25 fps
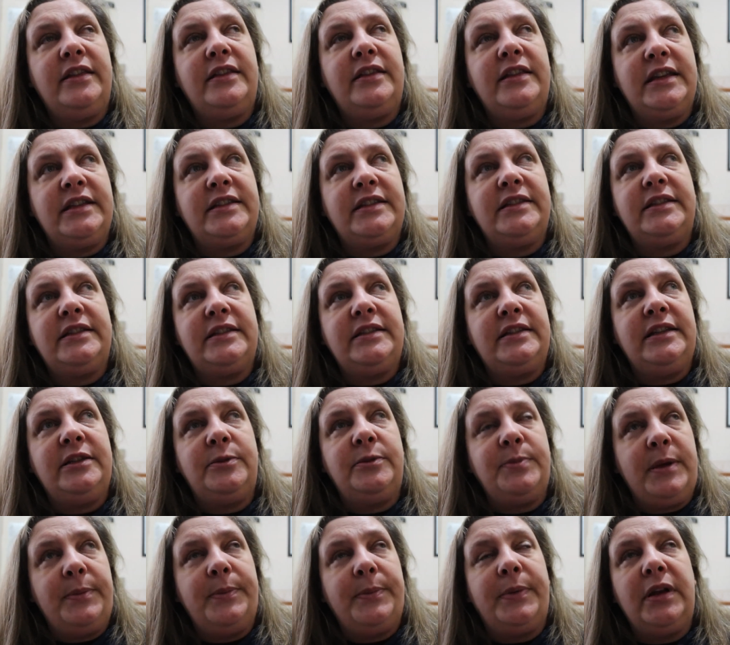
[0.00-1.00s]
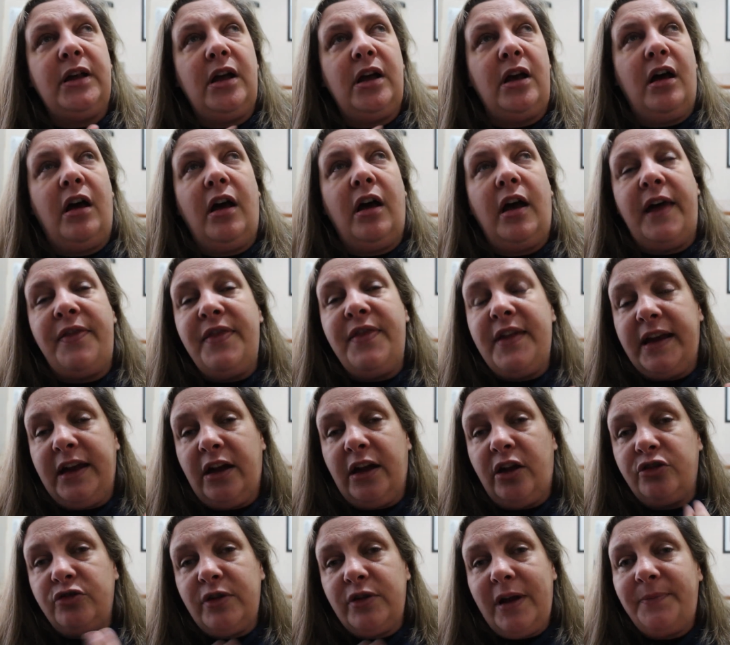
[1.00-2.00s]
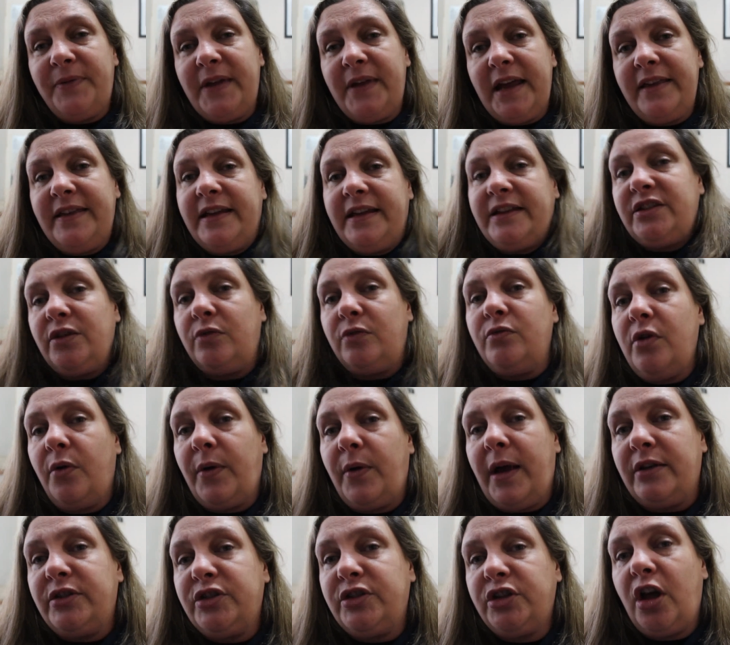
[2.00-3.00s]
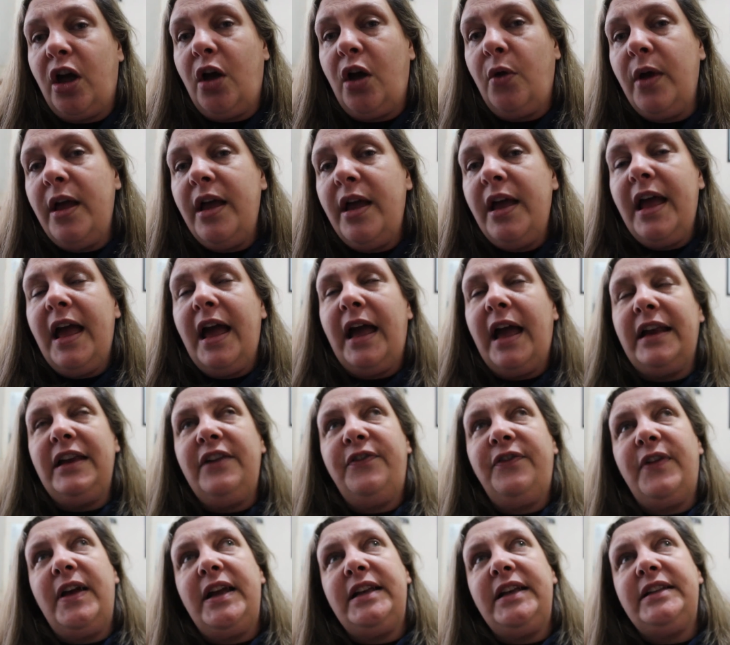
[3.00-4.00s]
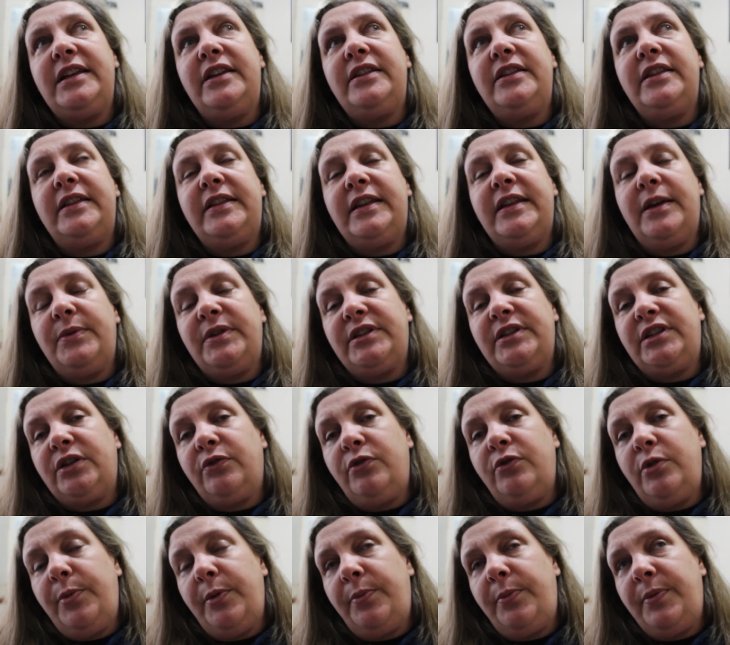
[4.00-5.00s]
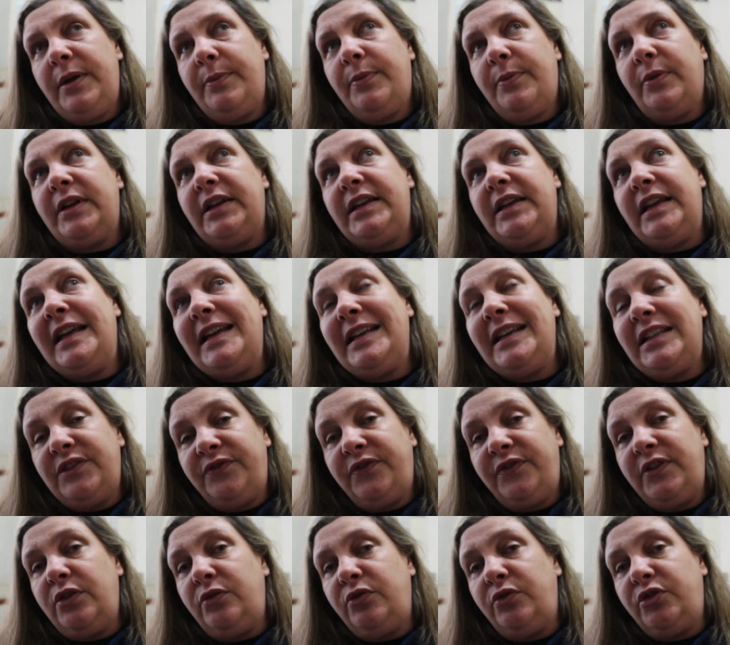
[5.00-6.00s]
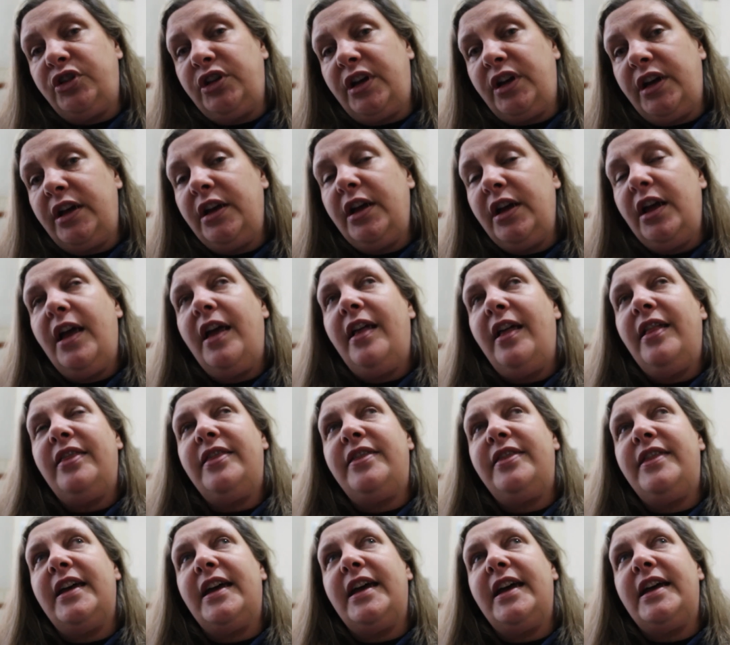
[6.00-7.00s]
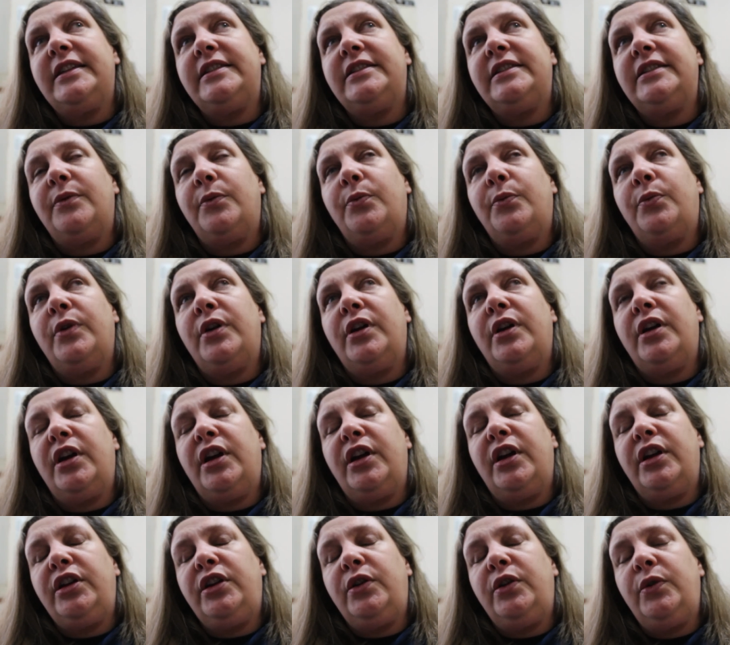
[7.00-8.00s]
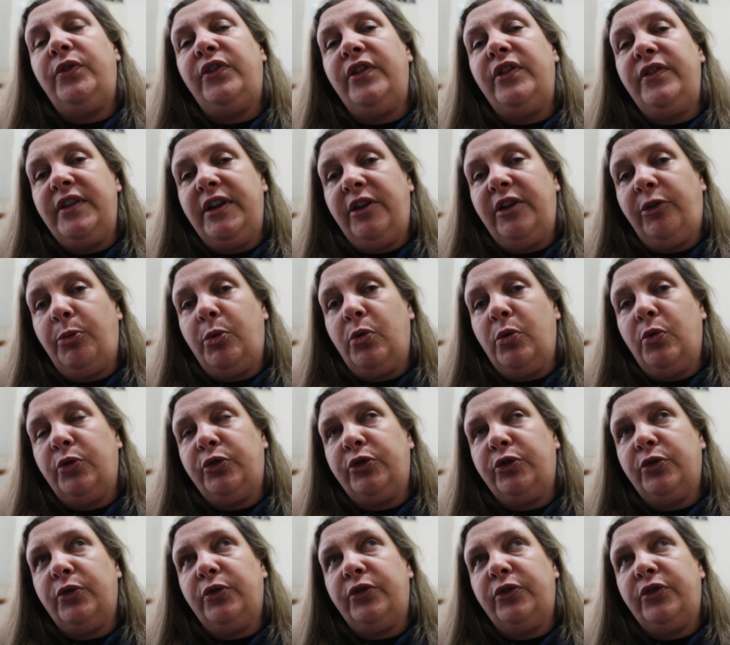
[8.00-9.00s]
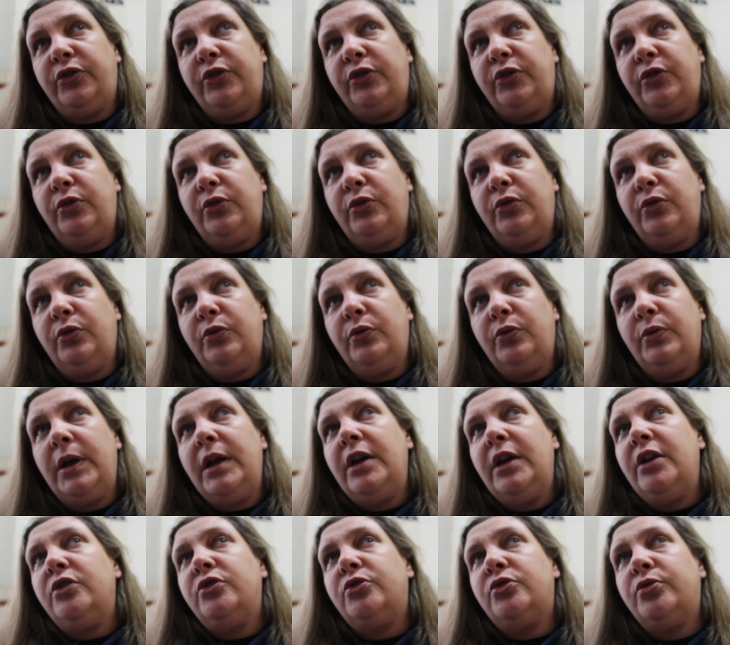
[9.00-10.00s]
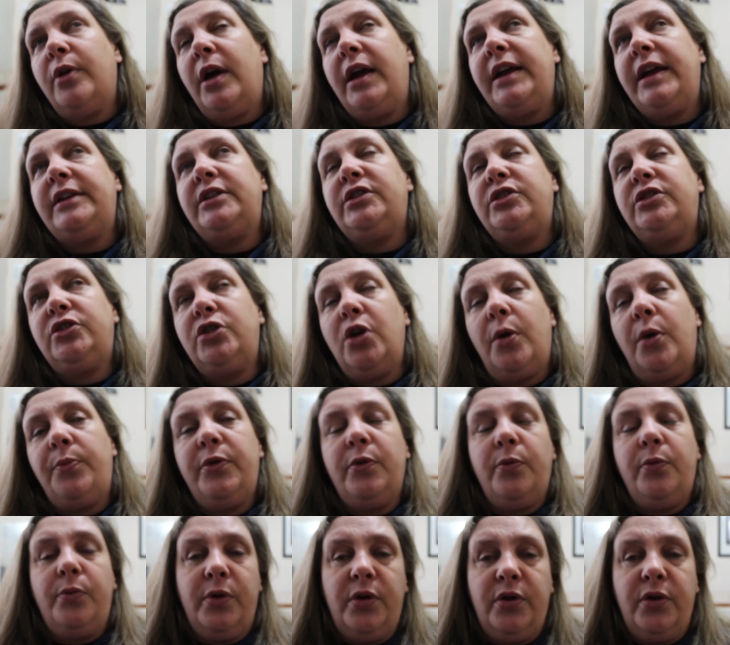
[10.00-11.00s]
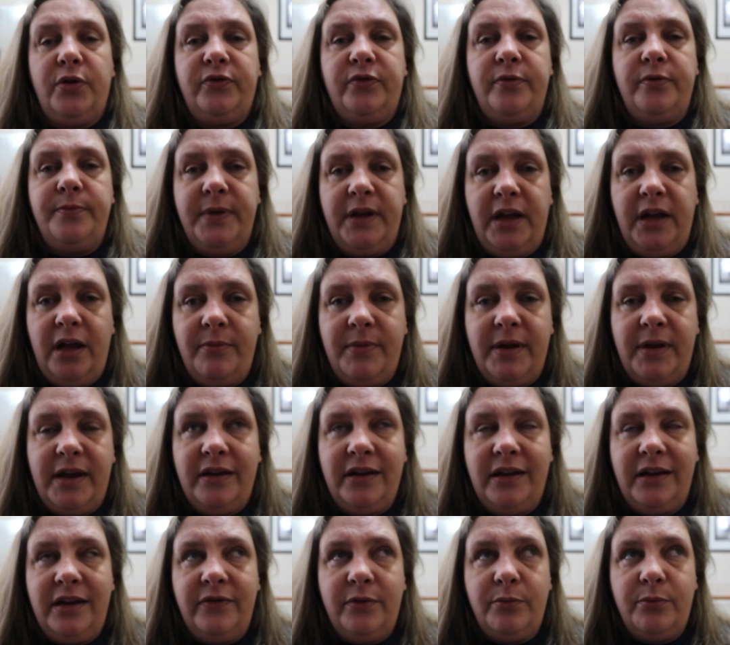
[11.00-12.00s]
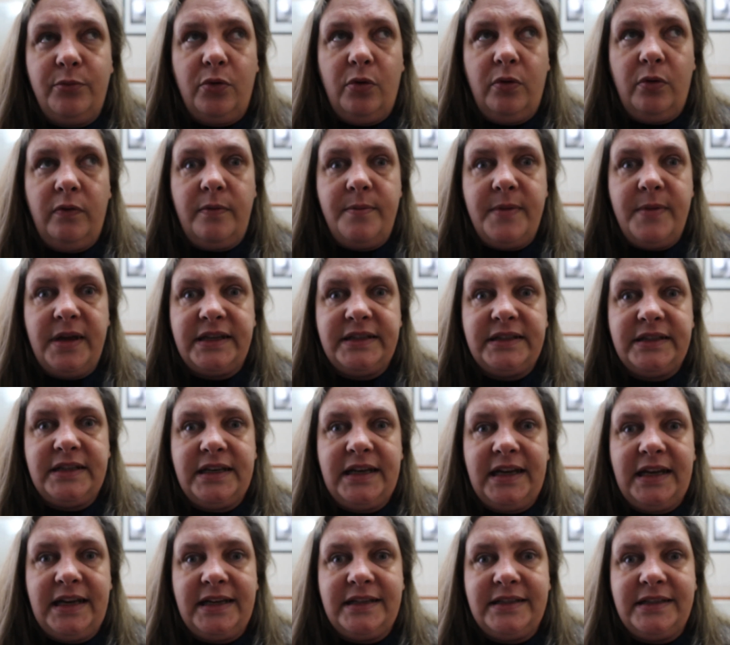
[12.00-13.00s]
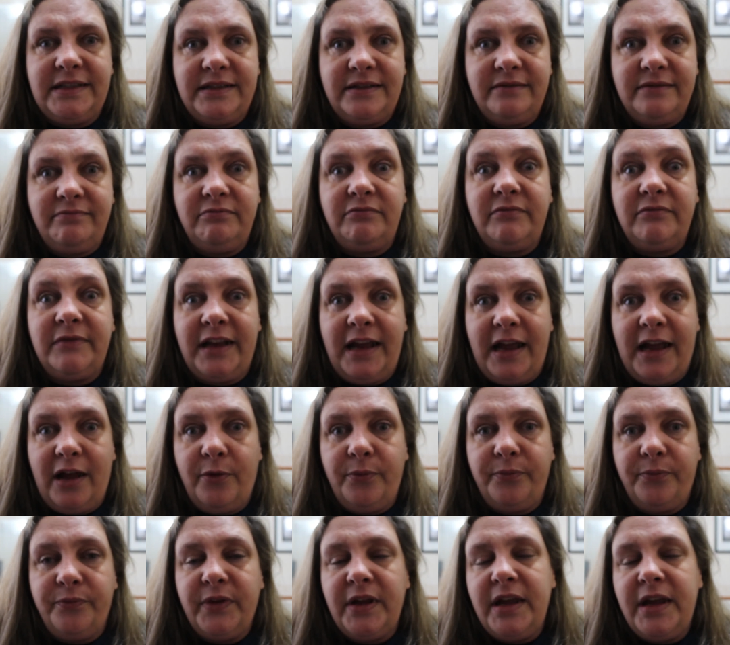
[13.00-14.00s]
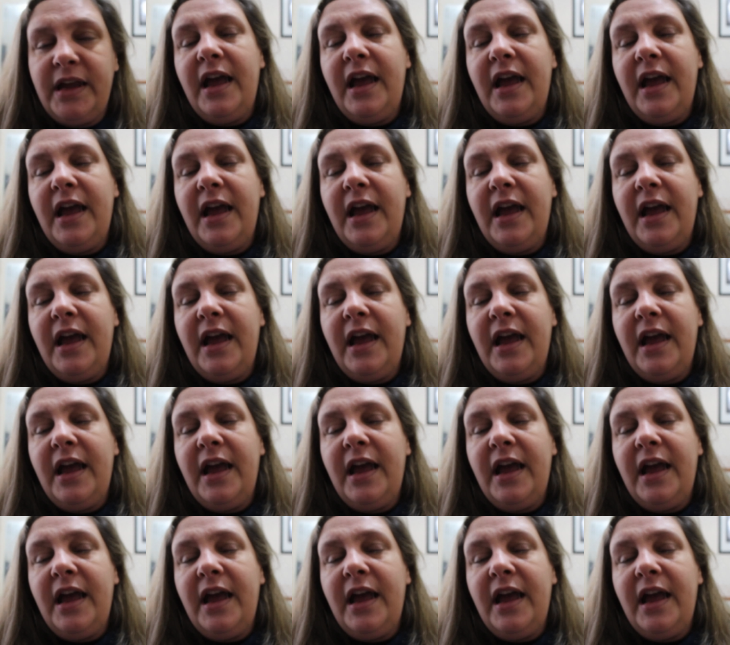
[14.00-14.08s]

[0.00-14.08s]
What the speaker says: these people are, and they are trapped there, they don't know how to go. And he finds out that there was a group of people in his future that were using these portals to try and stop the world from becoming even more of a mess than it is now.